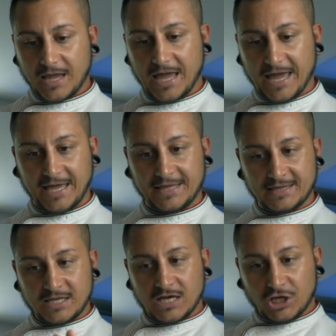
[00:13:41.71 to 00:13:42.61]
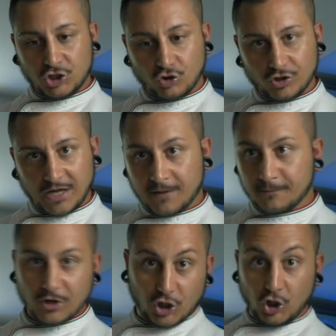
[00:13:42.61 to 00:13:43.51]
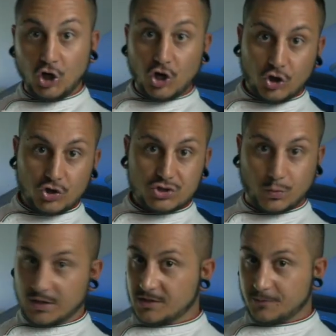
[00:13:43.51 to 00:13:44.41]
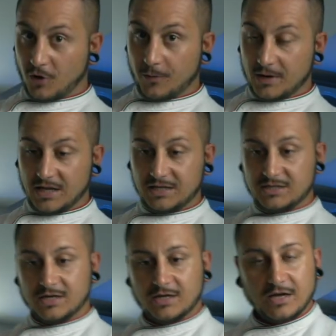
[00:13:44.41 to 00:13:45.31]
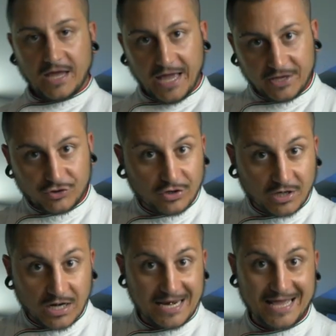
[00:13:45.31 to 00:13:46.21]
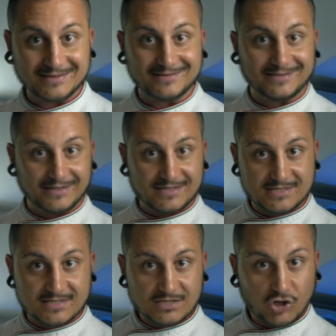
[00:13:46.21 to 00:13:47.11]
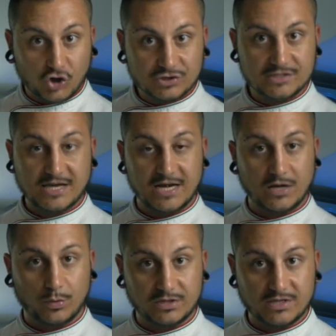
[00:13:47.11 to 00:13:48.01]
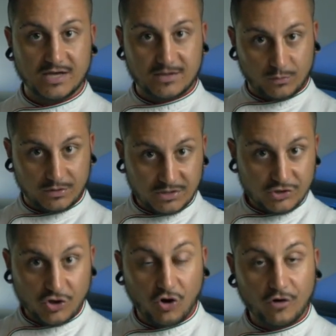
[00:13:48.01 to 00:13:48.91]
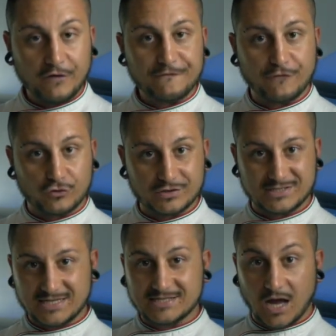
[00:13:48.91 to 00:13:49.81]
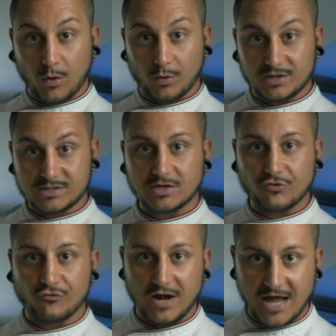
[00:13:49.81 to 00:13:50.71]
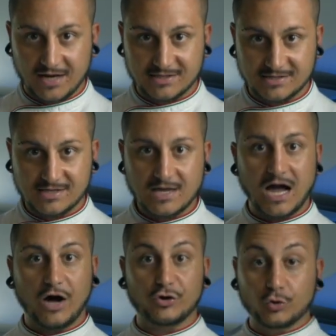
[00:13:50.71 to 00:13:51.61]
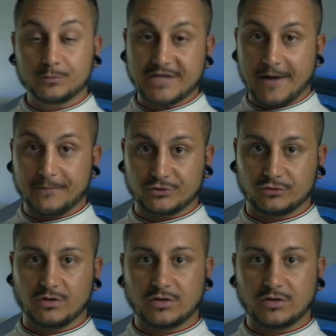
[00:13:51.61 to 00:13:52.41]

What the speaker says: And you're gonna close with the proper lid, and you're gonna let this container with the dough for 6 hours relax at room temperature.